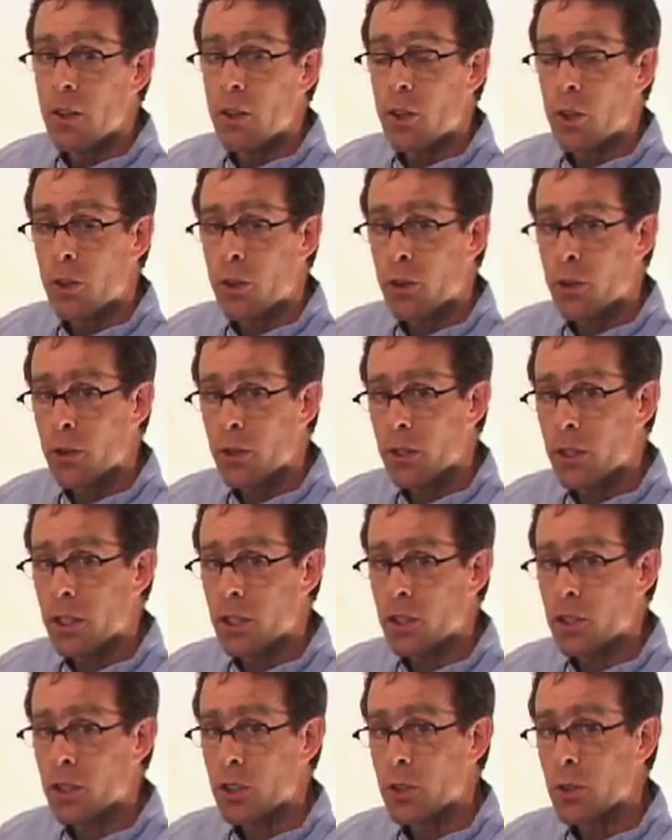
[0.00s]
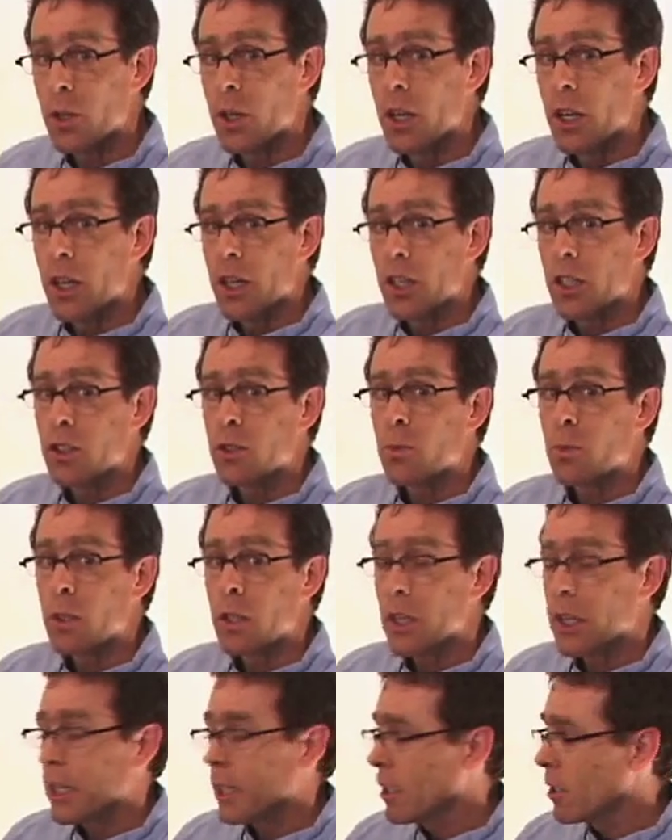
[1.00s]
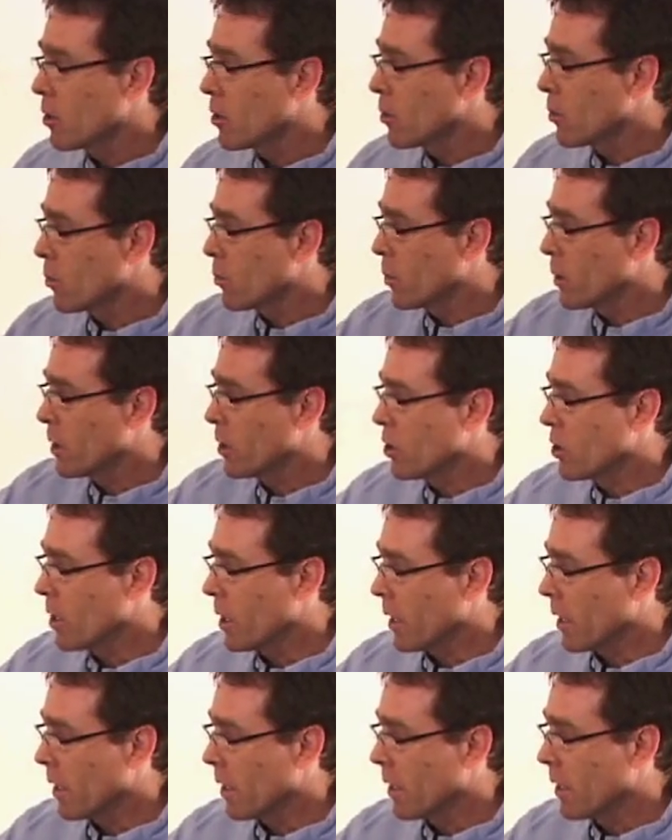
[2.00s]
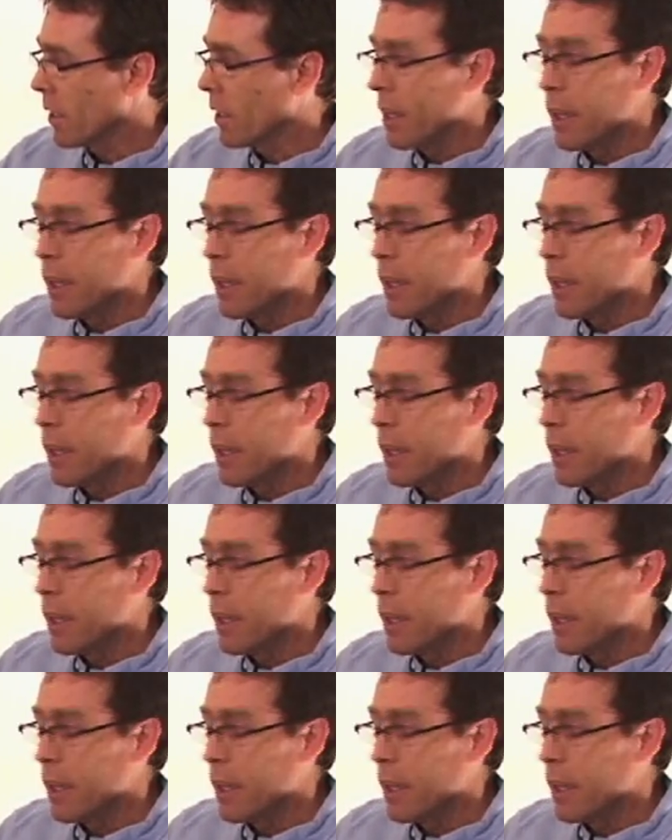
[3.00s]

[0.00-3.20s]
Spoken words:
The third issue is related to reaching.